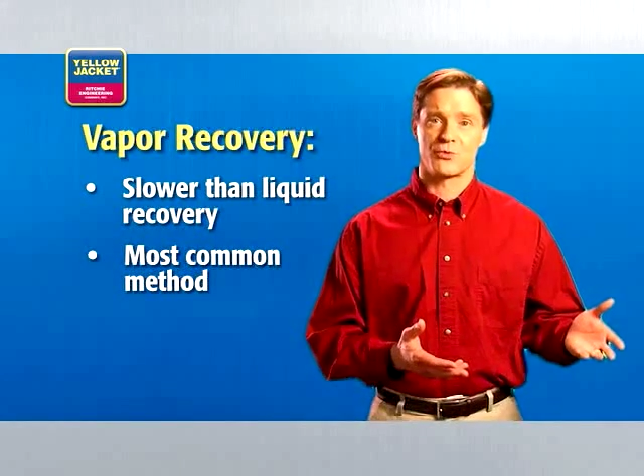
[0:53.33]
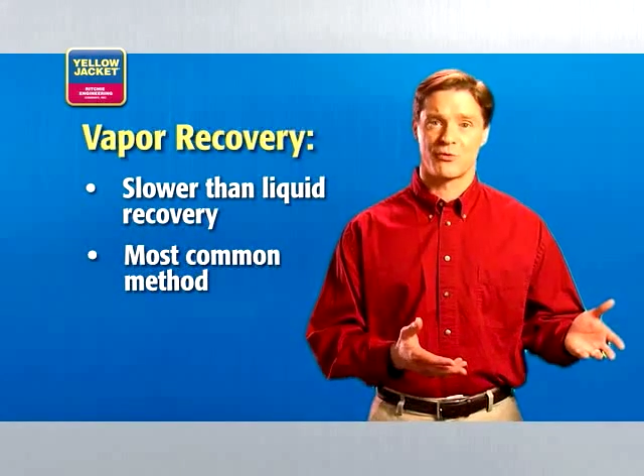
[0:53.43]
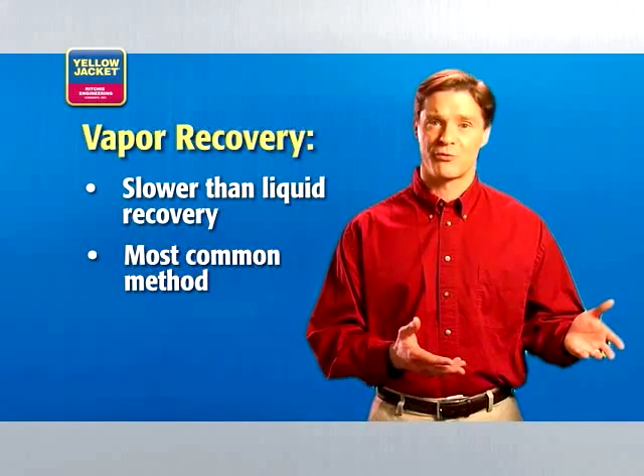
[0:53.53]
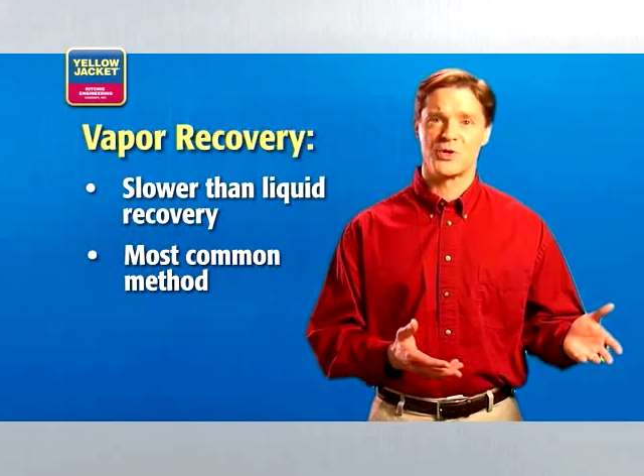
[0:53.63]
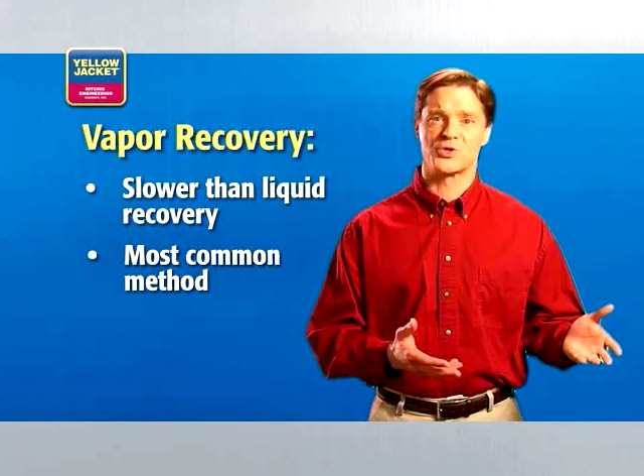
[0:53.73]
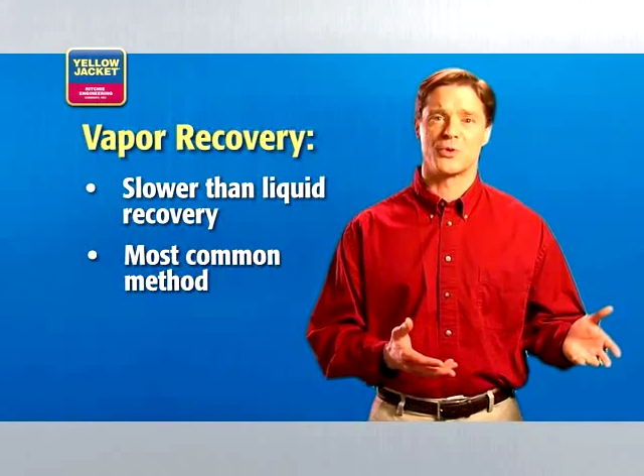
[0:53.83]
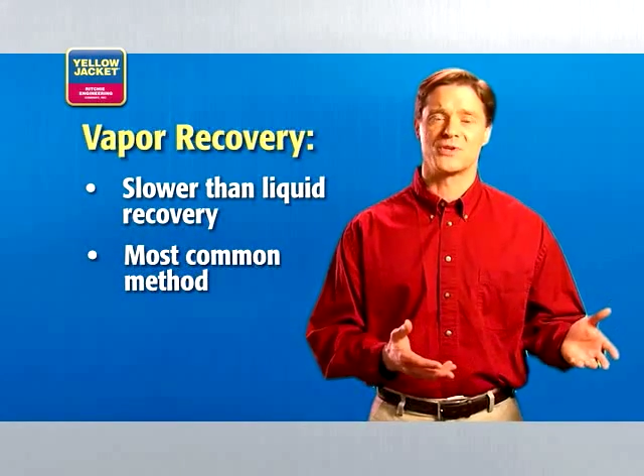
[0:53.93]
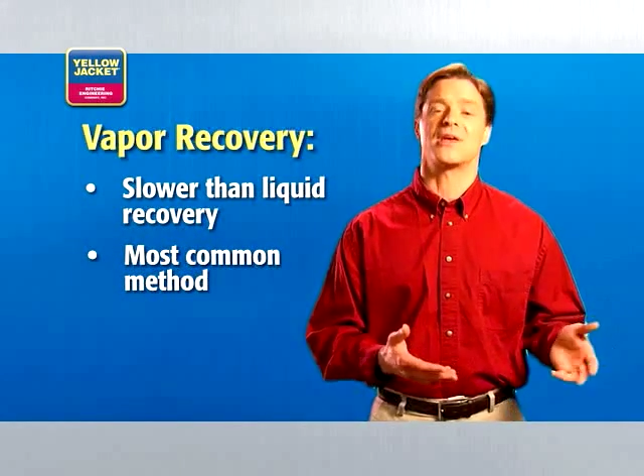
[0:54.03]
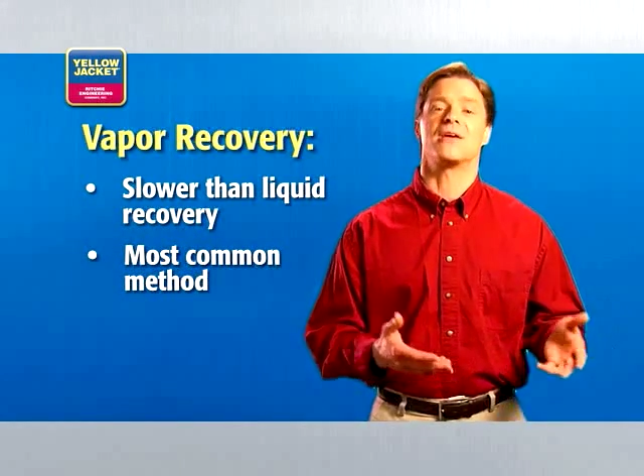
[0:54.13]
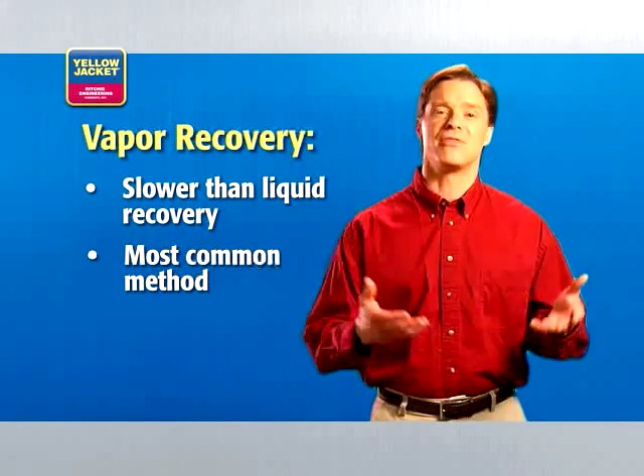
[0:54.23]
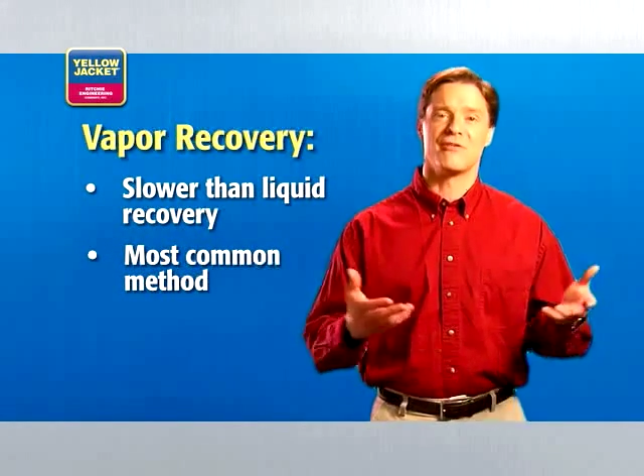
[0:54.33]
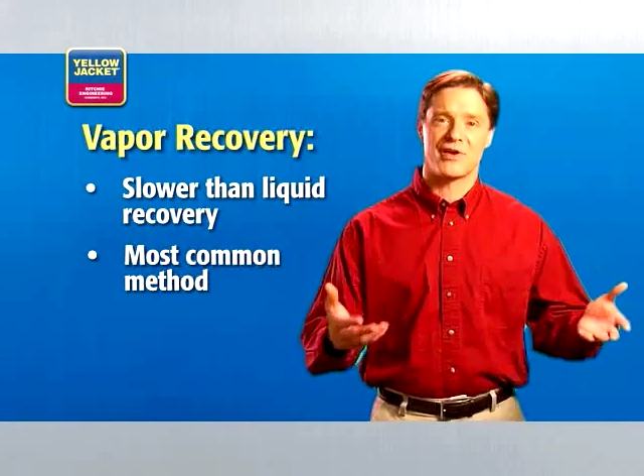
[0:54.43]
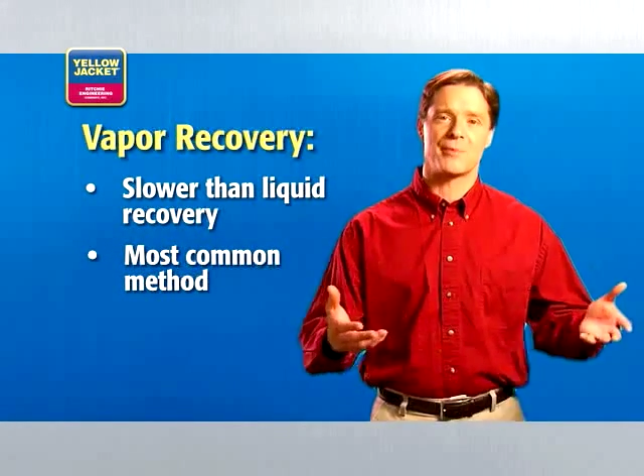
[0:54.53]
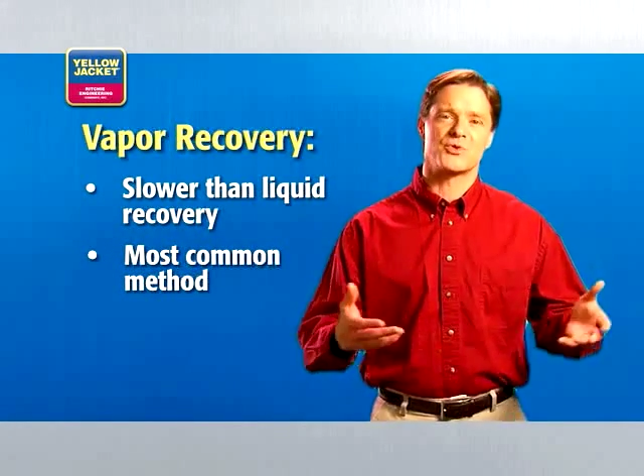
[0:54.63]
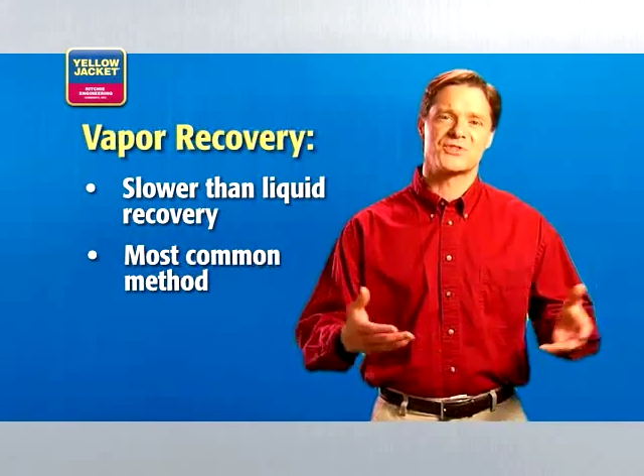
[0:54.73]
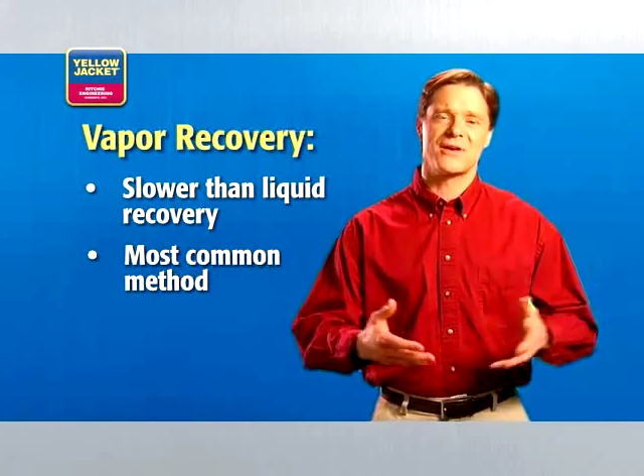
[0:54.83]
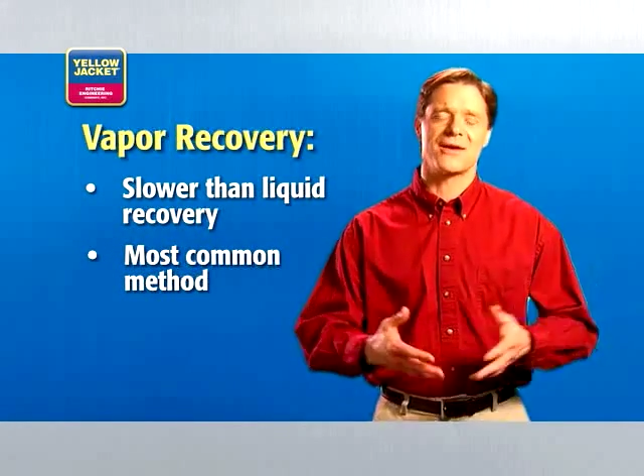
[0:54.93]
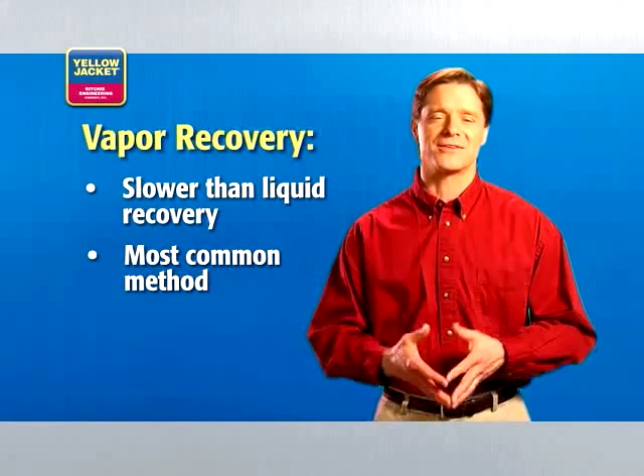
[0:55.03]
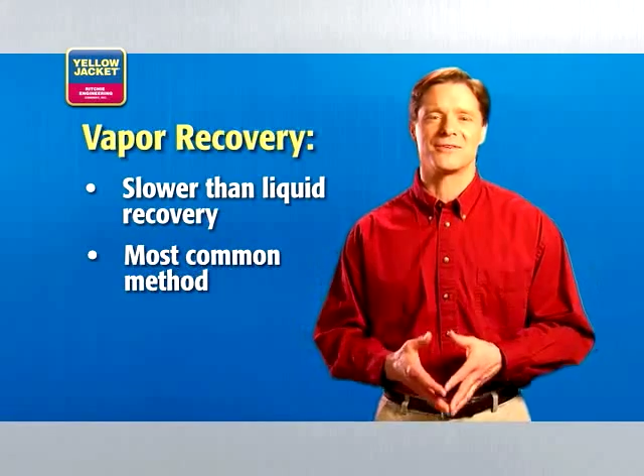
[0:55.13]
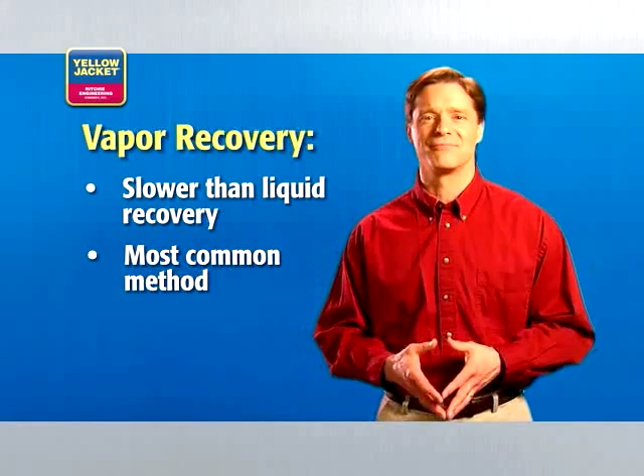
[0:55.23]
refrigerant in the vapor
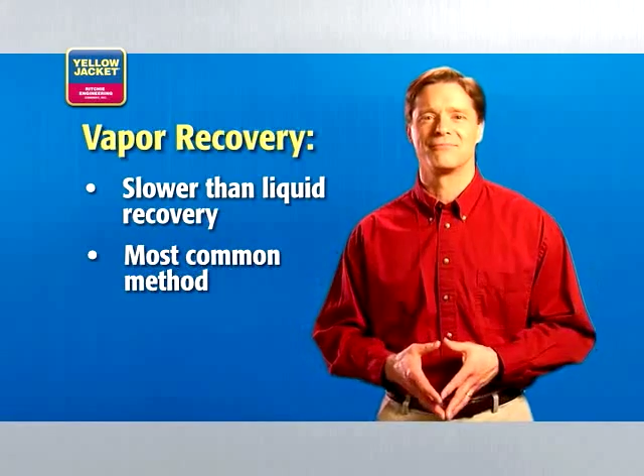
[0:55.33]
state.